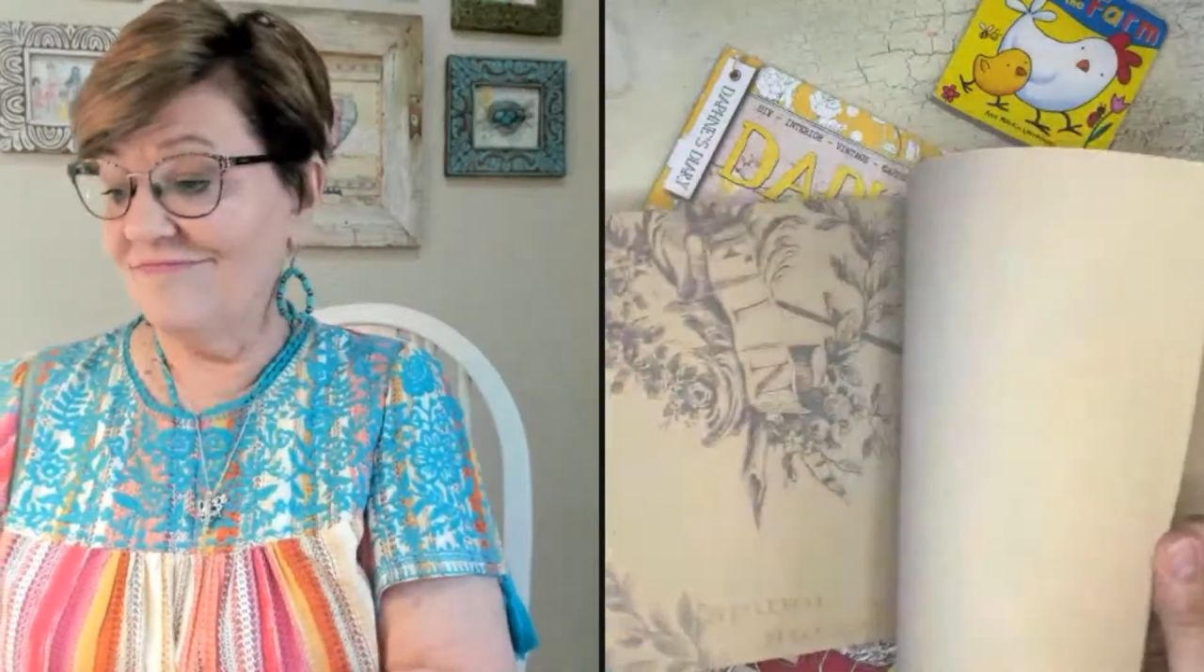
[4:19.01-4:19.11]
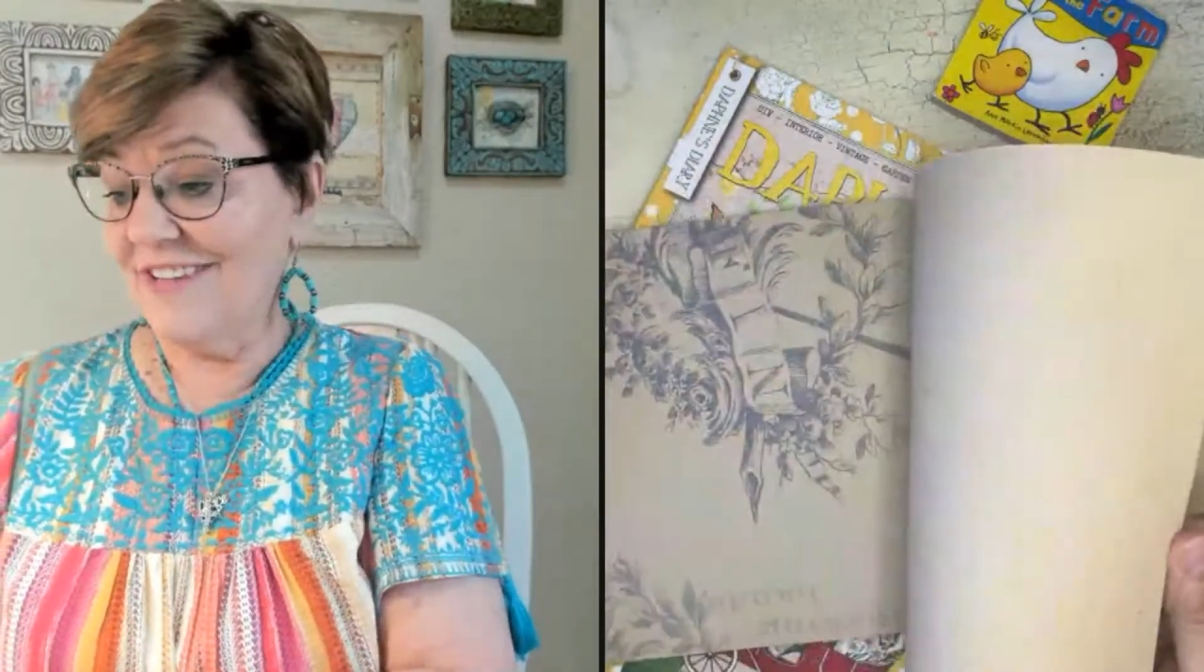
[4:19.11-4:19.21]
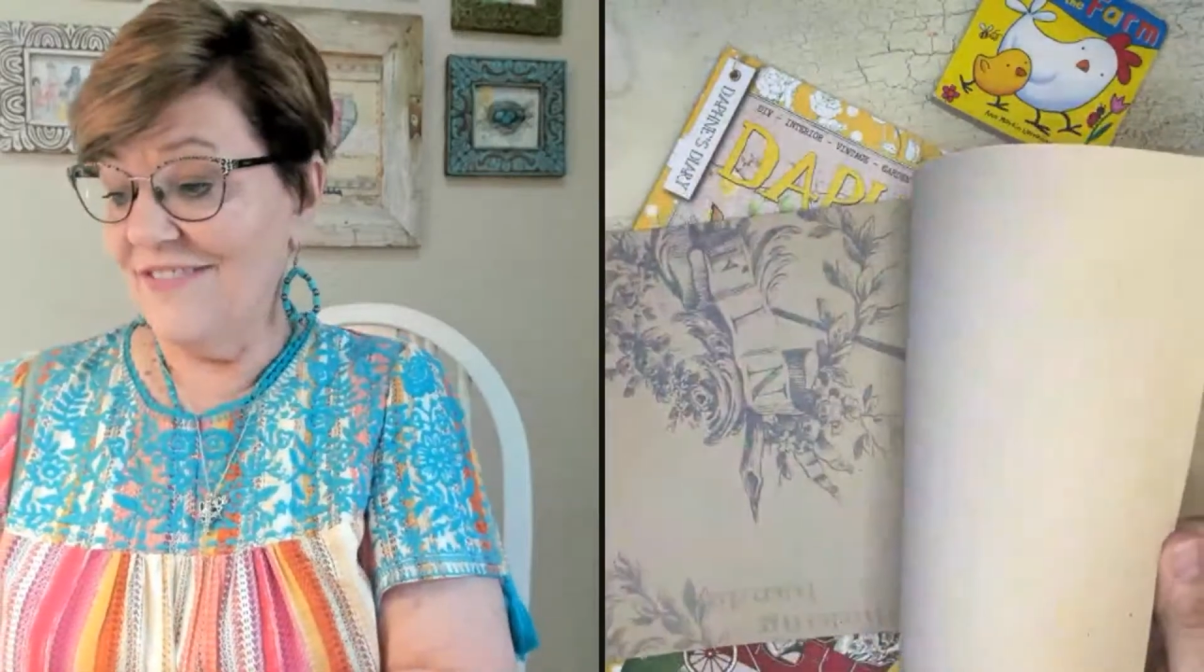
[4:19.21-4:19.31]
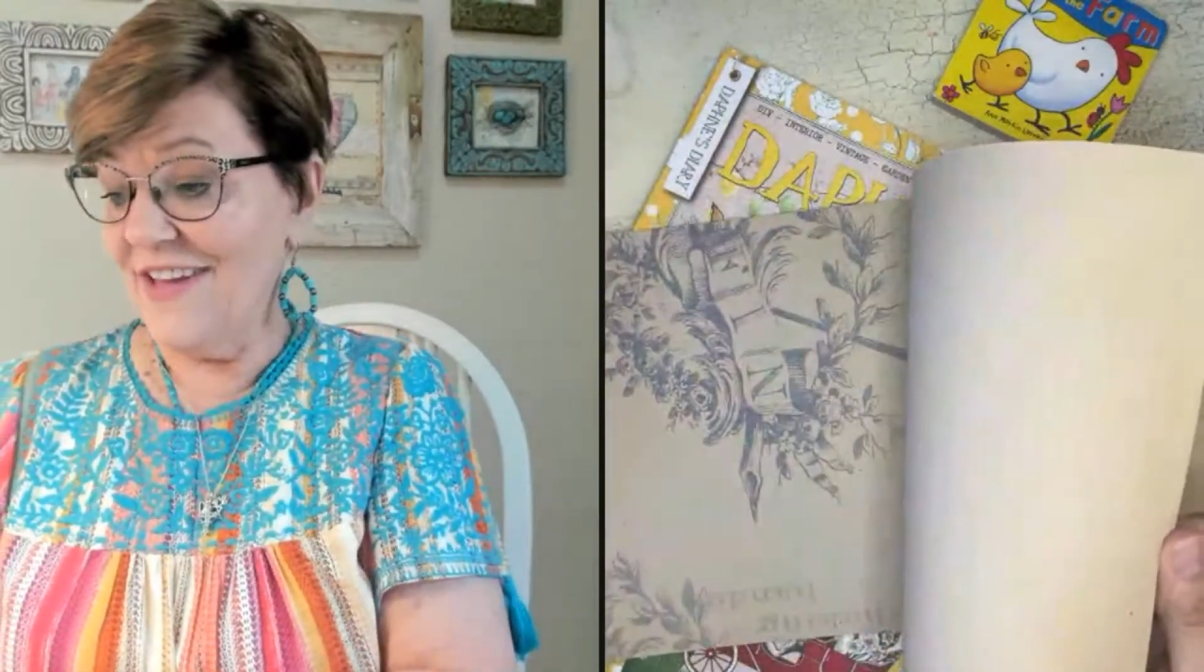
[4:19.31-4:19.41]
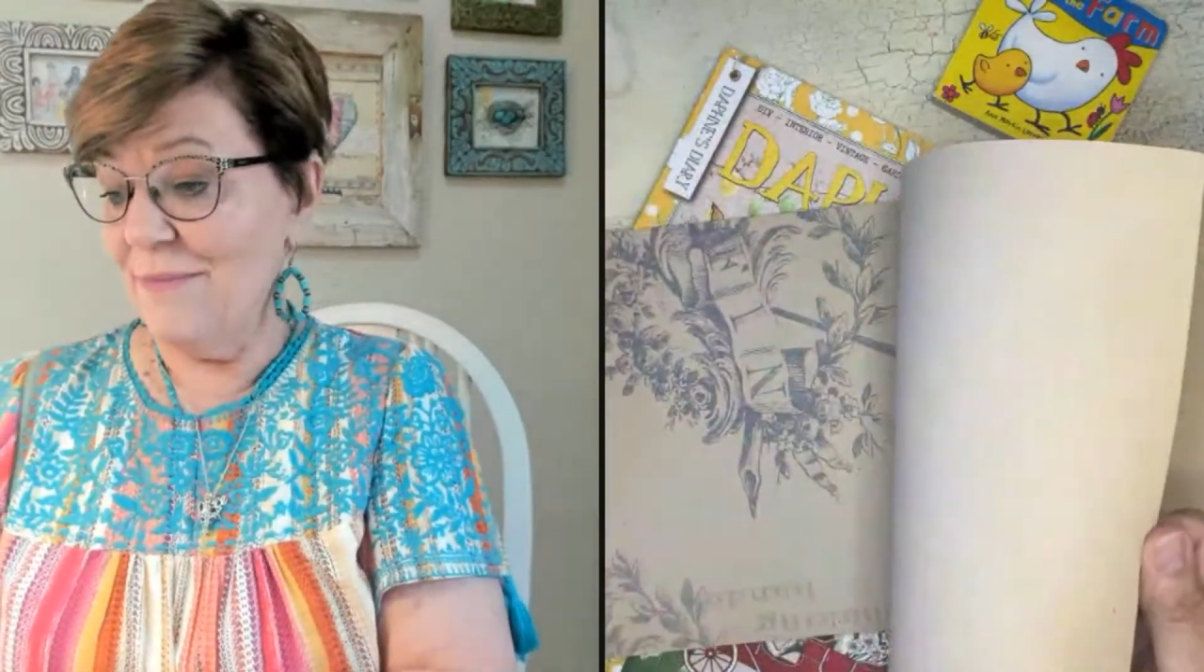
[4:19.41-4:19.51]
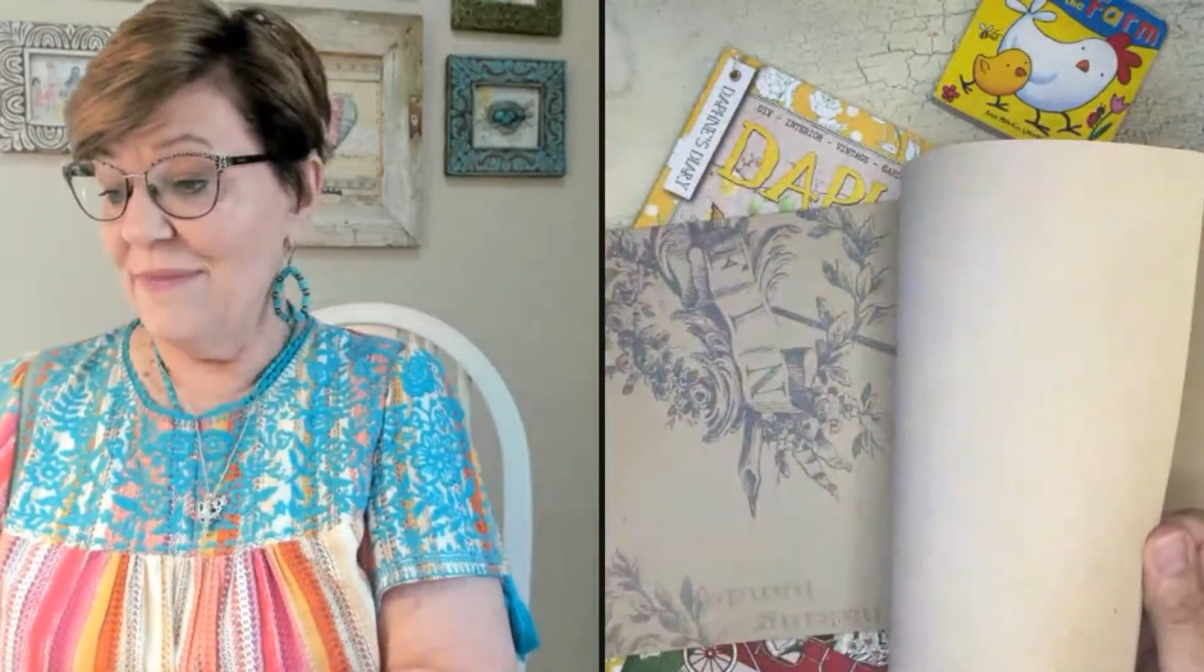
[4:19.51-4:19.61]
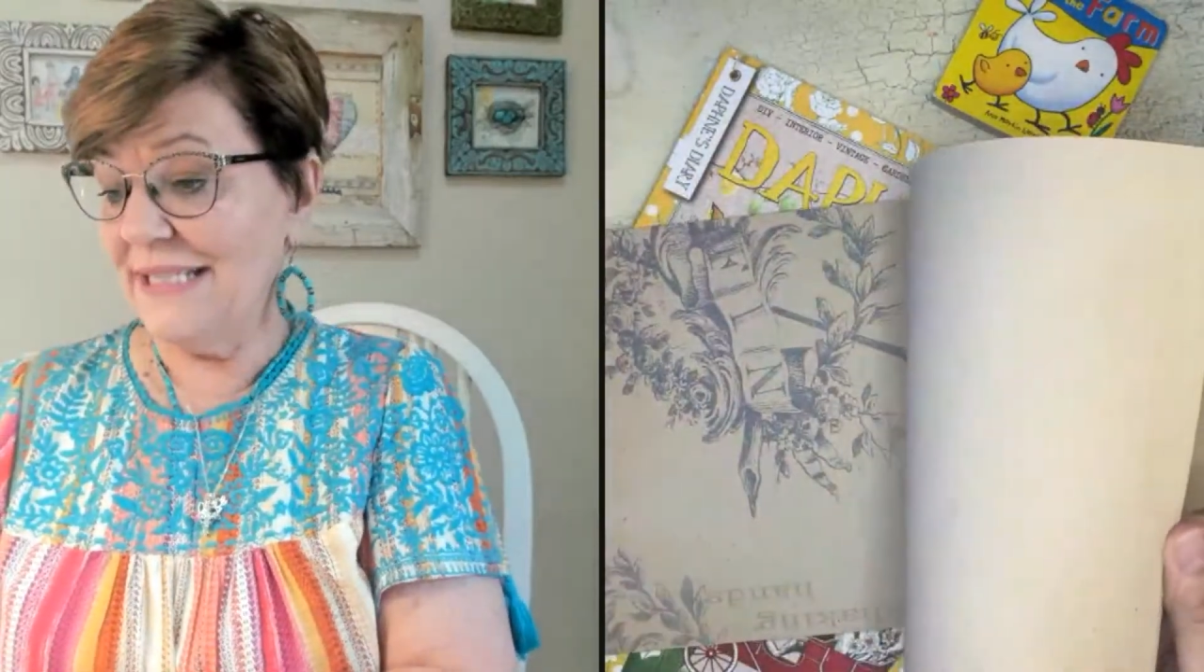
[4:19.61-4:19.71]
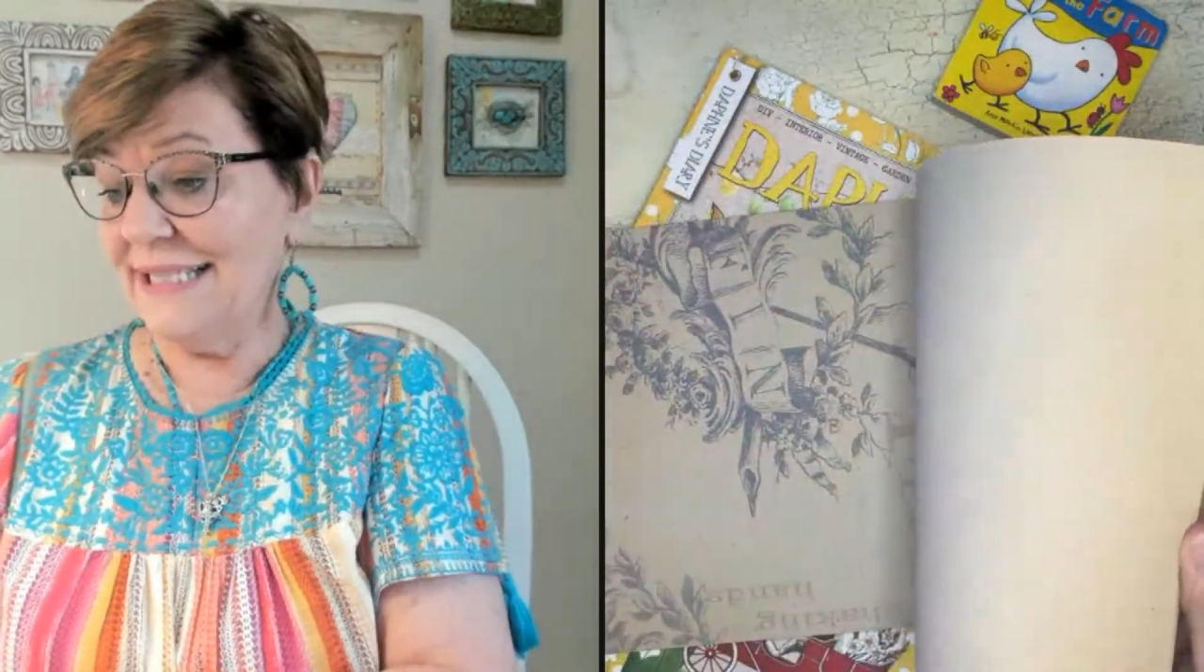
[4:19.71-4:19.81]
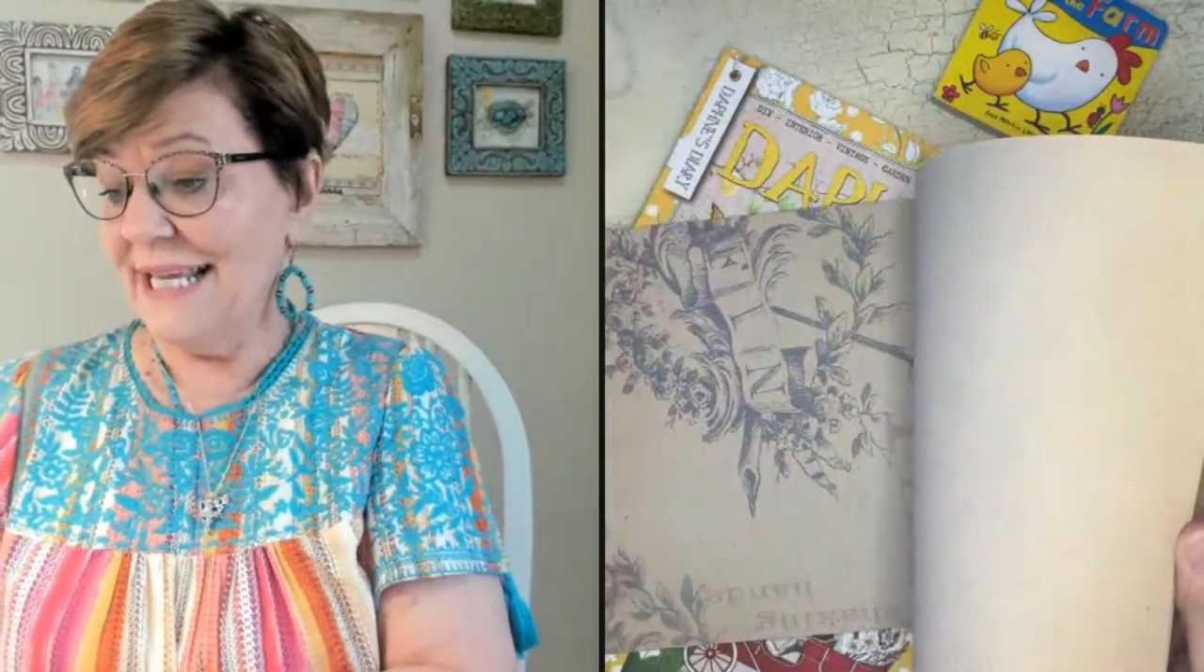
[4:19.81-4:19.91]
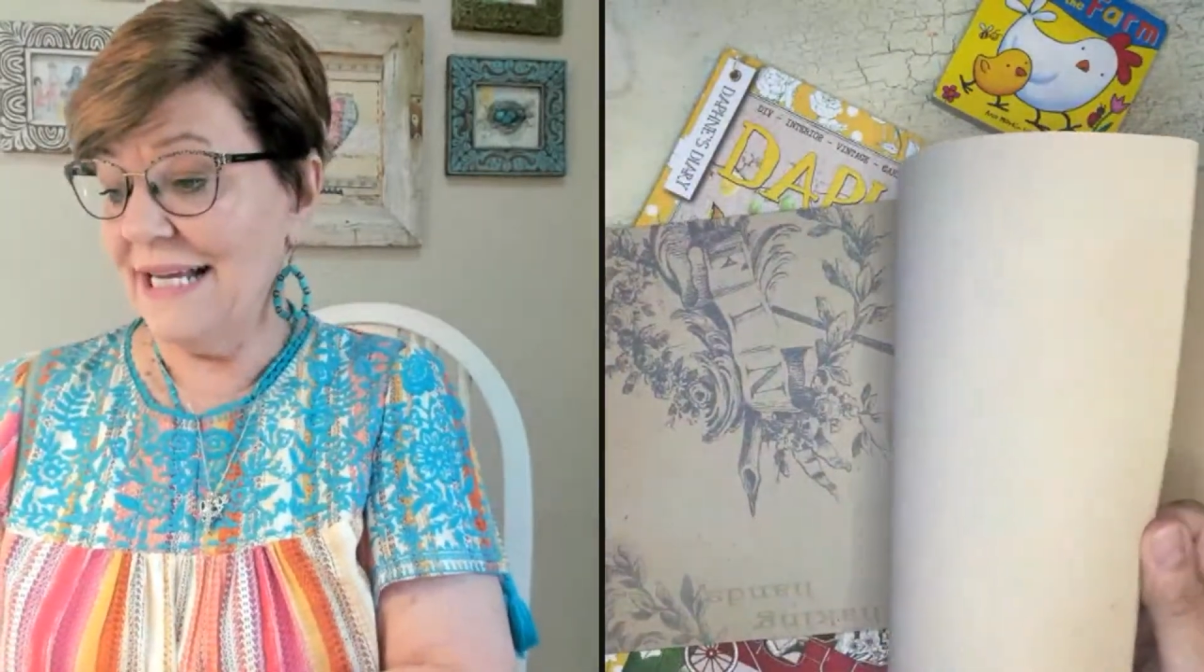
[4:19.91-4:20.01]
I found
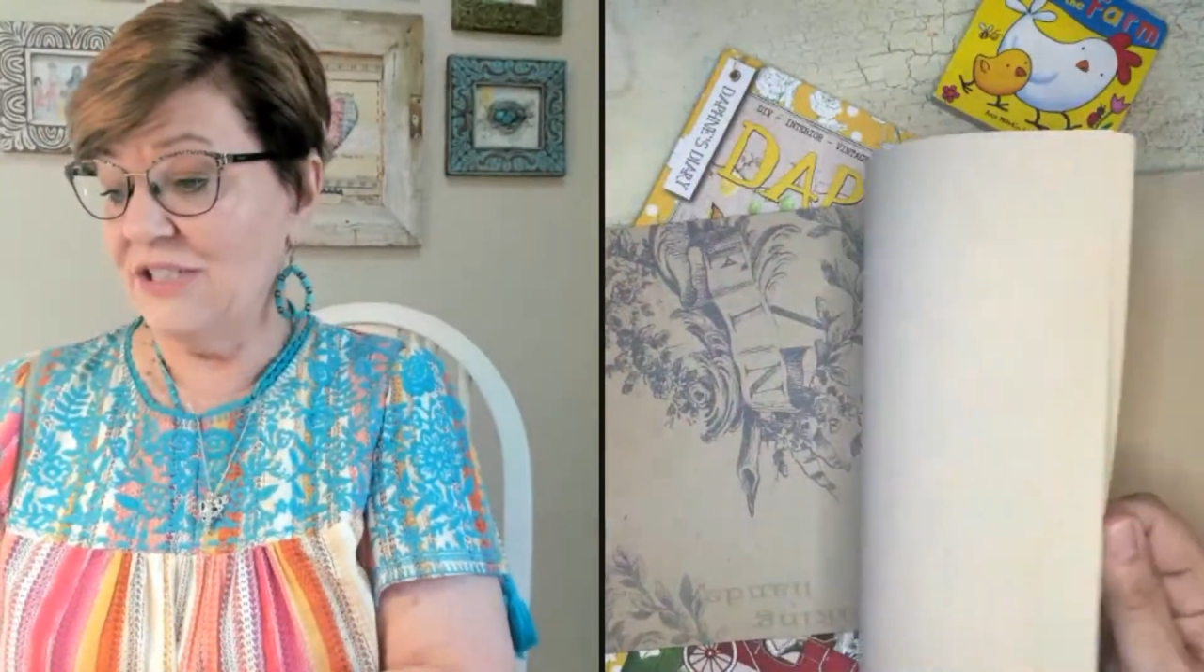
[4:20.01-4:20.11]
missing.